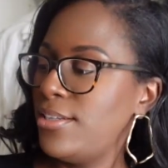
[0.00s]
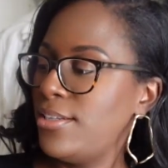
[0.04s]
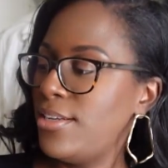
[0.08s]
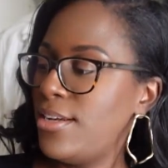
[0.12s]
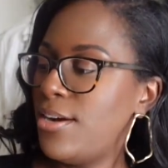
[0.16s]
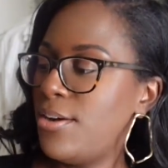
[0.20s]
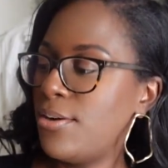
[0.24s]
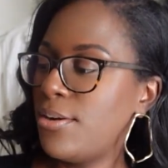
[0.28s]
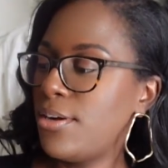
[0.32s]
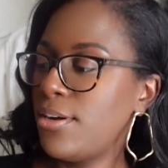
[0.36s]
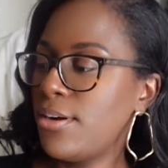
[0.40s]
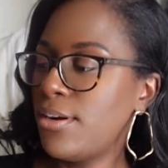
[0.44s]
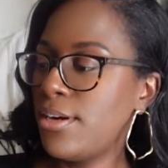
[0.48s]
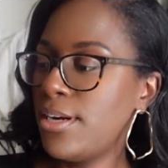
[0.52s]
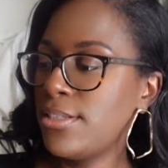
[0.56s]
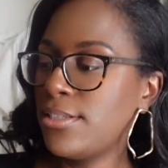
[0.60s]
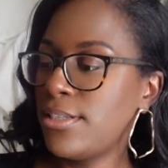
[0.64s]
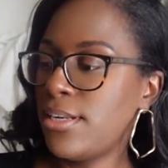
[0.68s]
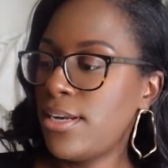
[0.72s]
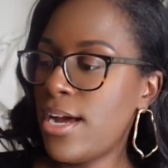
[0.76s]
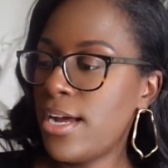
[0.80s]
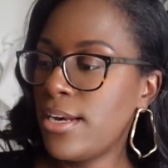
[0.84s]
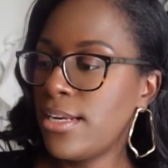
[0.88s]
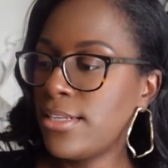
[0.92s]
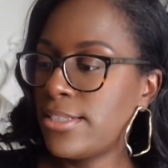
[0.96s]
oh girl, there's
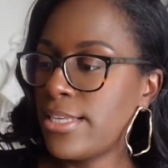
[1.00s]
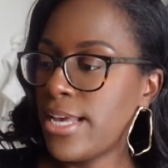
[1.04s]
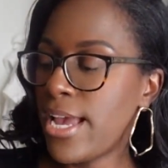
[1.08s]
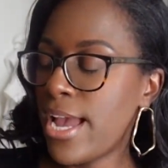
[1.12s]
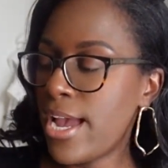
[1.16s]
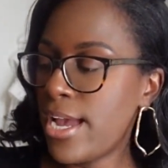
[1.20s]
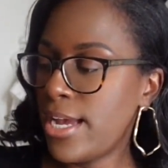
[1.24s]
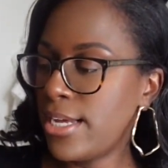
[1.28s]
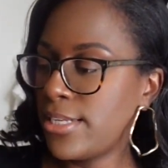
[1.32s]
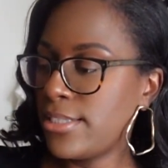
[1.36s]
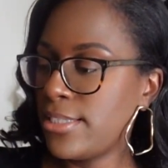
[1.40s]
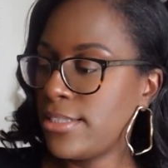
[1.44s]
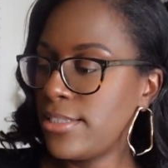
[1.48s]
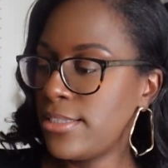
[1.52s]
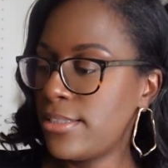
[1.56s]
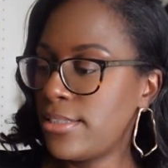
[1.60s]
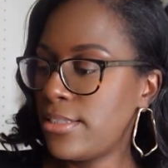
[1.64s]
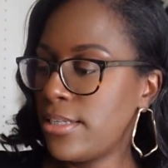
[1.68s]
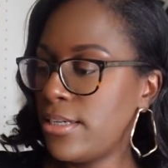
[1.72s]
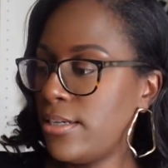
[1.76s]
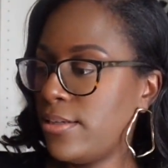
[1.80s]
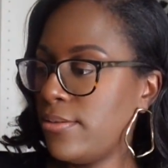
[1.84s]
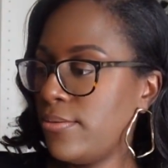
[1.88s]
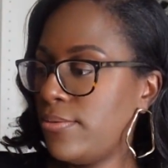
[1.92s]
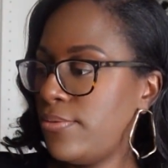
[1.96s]
a lot of tags and
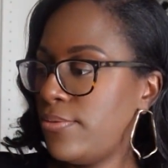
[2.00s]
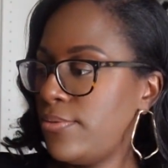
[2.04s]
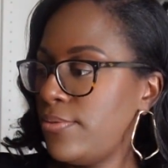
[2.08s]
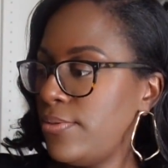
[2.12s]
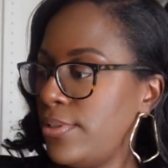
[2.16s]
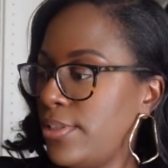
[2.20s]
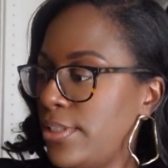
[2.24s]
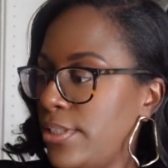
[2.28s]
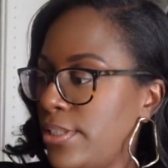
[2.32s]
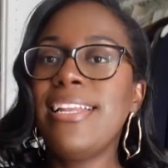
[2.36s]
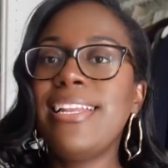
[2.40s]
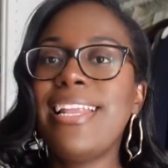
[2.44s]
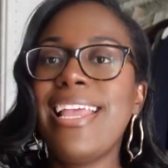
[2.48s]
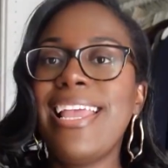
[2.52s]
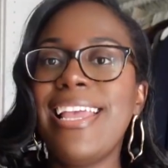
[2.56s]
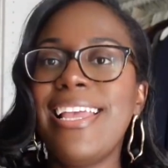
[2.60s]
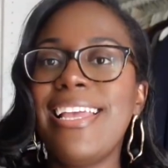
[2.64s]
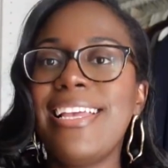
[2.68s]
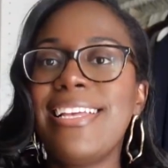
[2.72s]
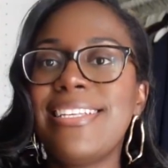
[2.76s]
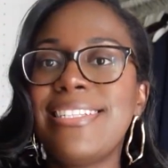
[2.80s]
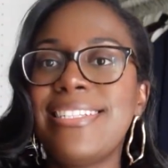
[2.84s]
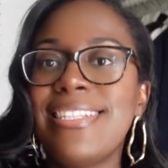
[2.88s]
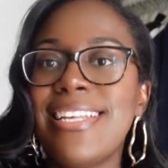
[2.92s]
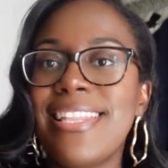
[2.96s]
stuff. It
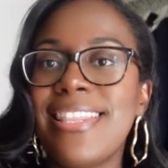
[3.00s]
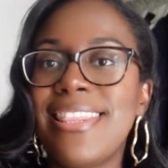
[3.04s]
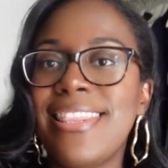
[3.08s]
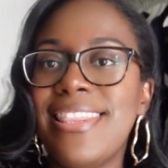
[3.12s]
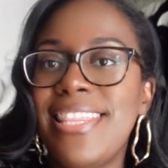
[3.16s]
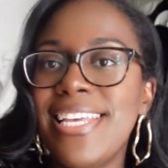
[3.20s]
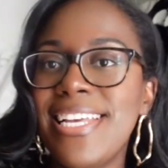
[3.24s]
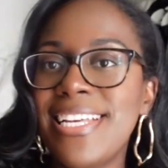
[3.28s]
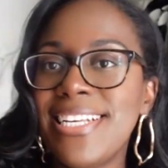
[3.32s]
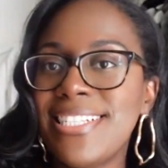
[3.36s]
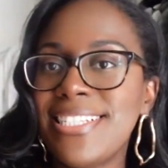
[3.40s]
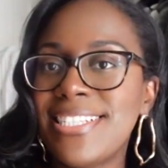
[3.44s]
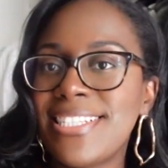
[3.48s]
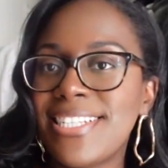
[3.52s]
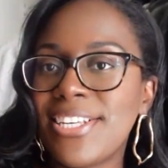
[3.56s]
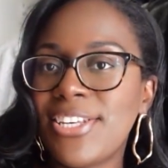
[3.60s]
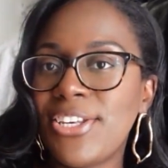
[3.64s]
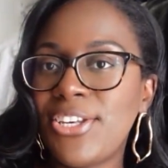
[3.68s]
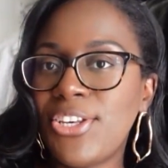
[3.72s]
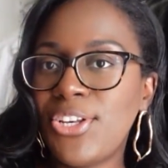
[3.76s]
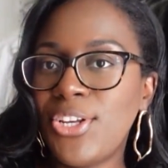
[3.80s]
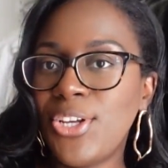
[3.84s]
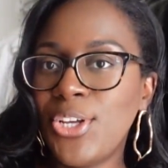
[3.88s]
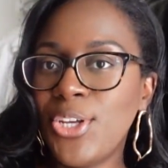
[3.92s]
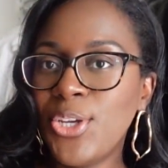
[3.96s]
is this
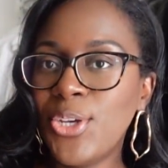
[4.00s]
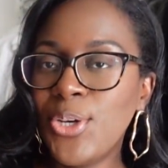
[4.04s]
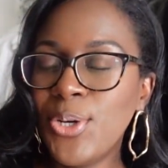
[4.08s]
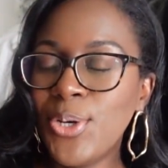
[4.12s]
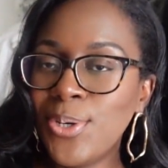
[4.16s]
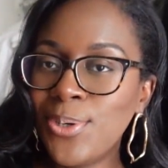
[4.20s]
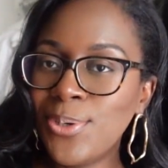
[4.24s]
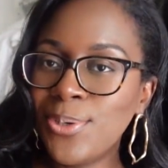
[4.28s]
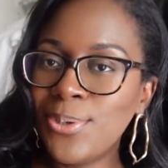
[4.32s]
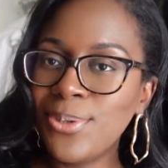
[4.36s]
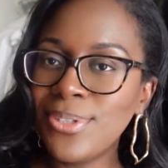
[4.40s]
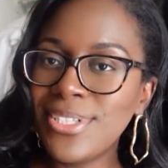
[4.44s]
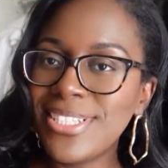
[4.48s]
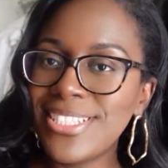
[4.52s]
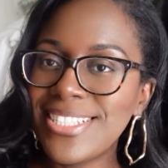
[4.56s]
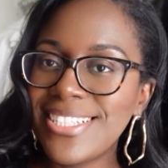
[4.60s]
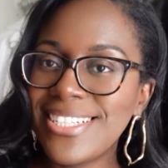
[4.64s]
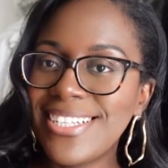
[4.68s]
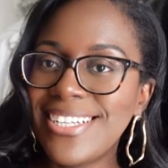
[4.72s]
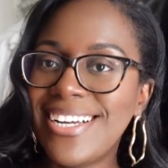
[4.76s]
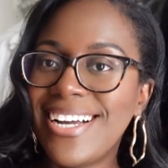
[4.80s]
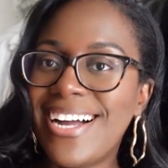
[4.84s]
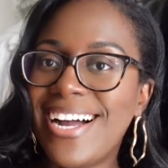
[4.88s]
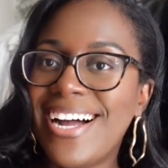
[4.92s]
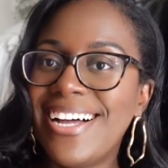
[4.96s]
cute
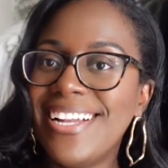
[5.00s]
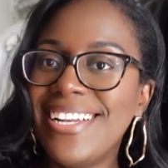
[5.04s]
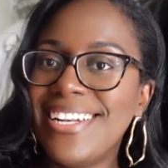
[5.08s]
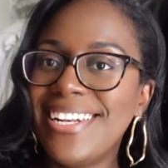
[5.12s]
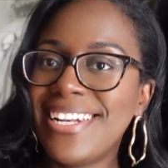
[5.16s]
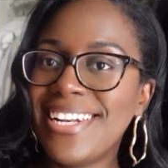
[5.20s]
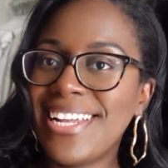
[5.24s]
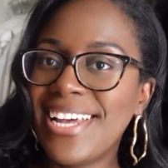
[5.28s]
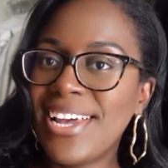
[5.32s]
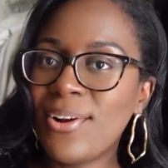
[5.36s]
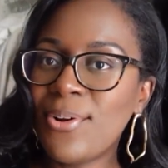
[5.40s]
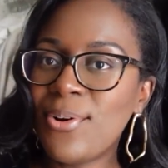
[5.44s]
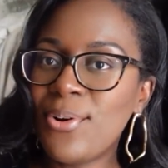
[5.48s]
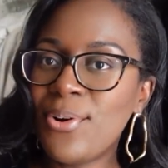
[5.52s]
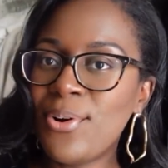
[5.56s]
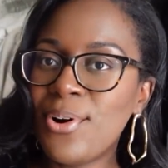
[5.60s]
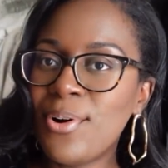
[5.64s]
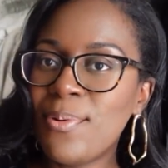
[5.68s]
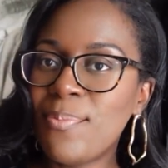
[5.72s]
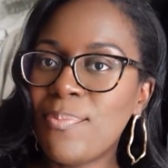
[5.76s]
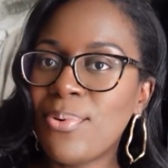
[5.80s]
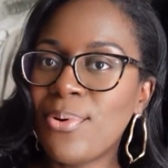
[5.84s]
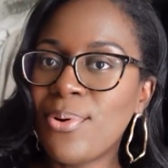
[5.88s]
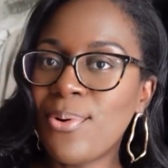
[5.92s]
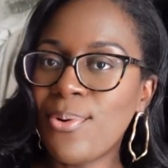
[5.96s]

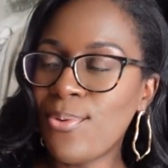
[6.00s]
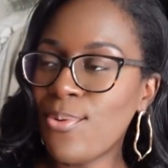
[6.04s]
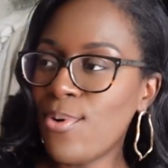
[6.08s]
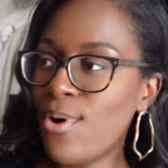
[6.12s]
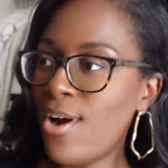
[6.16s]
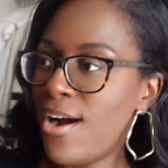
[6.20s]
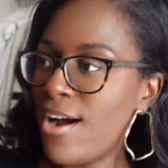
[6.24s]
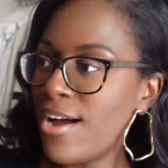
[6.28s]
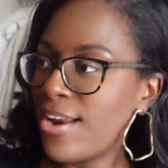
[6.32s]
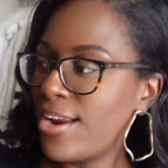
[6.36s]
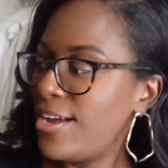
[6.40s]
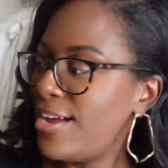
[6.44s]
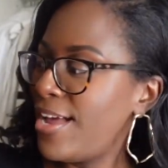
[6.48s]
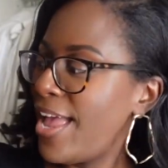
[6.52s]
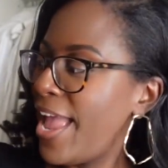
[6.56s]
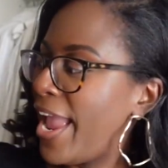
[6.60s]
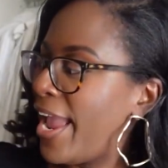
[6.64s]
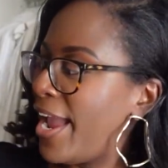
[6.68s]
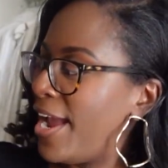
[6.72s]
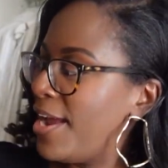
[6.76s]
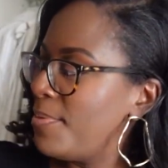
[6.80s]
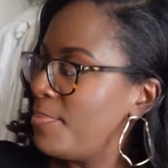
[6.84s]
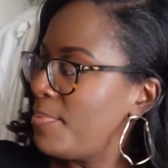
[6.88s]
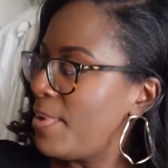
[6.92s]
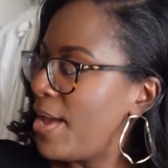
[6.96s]
little Prada
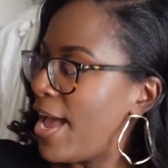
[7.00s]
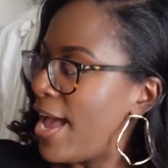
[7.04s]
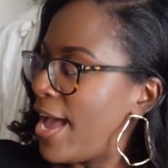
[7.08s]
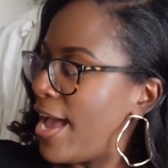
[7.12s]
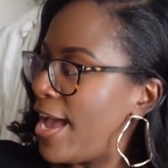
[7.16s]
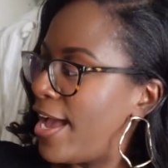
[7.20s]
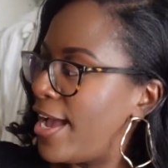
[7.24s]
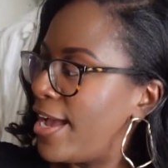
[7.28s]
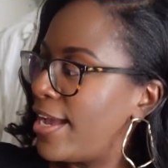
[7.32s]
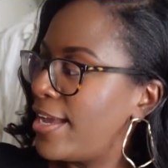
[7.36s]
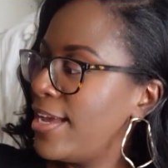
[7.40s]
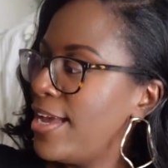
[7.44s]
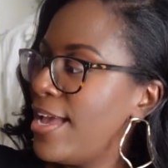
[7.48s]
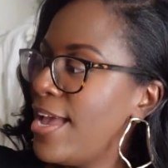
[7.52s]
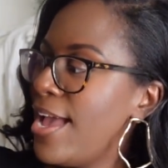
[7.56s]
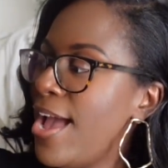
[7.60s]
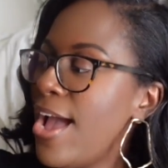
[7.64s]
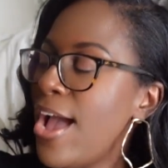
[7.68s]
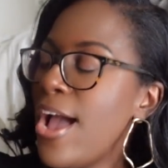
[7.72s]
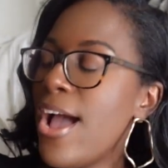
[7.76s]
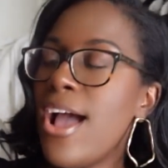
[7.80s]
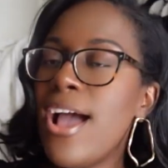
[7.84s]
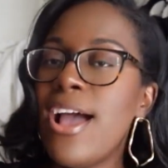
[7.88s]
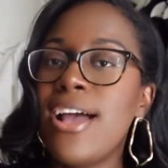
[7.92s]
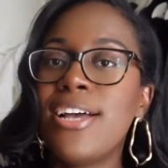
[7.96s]
handbag.
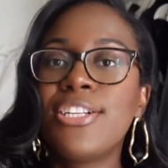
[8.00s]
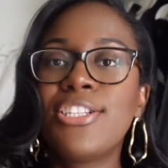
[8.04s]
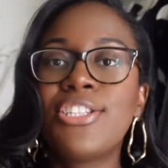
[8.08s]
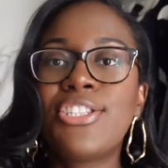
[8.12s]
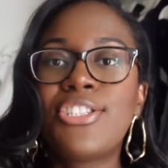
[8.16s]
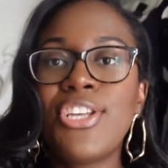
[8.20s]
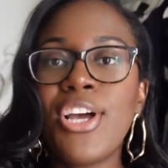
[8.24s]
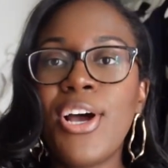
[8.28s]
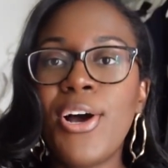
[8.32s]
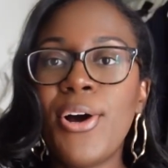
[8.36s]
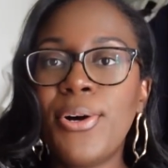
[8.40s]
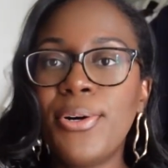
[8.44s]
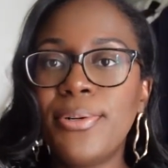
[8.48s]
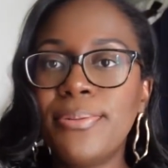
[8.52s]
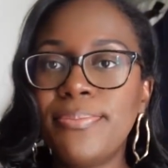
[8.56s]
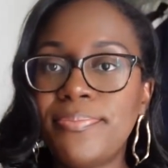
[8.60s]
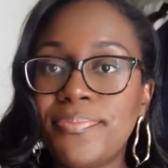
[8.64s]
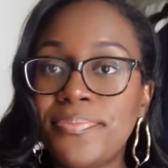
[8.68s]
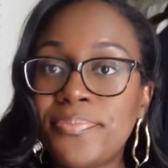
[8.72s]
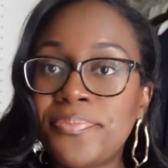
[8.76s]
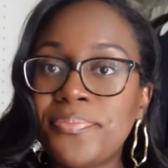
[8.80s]
So